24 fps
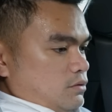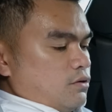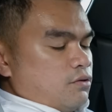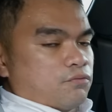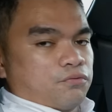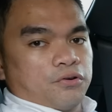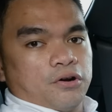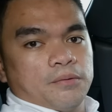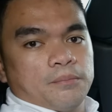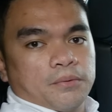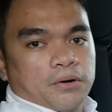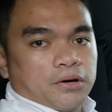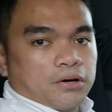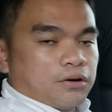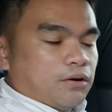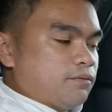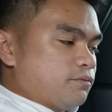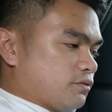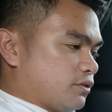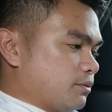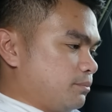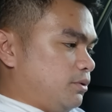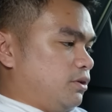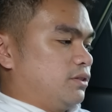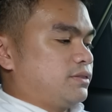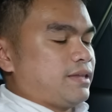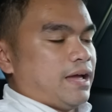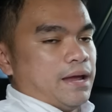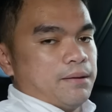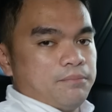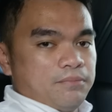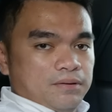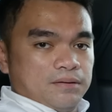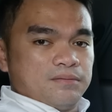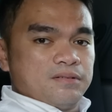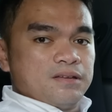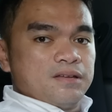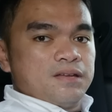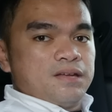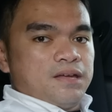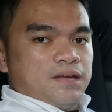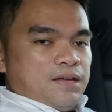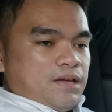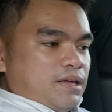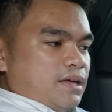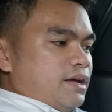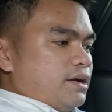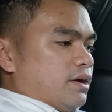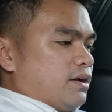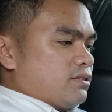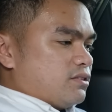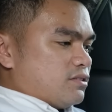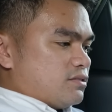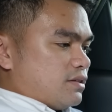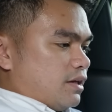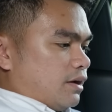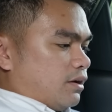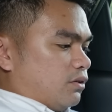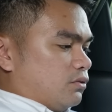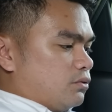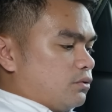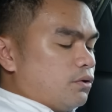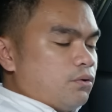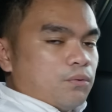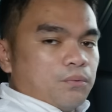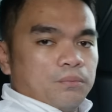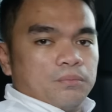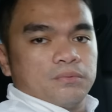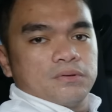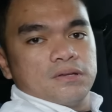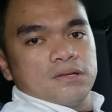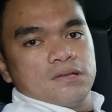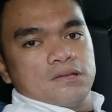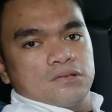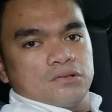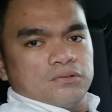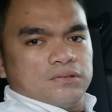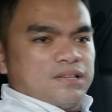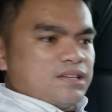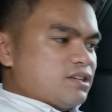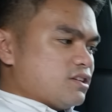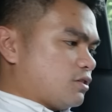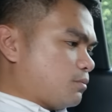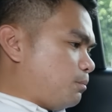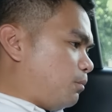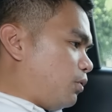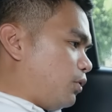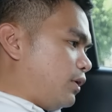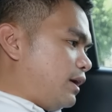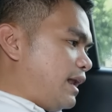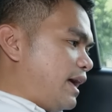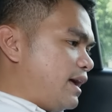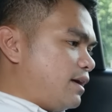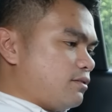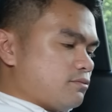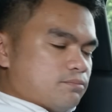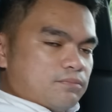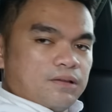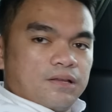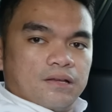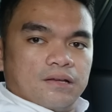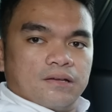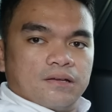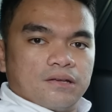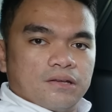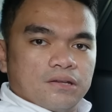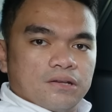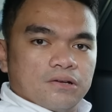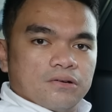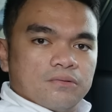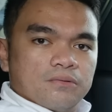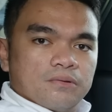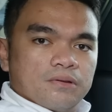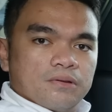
for a more comfortable time here at the second row. So this is more like, you know,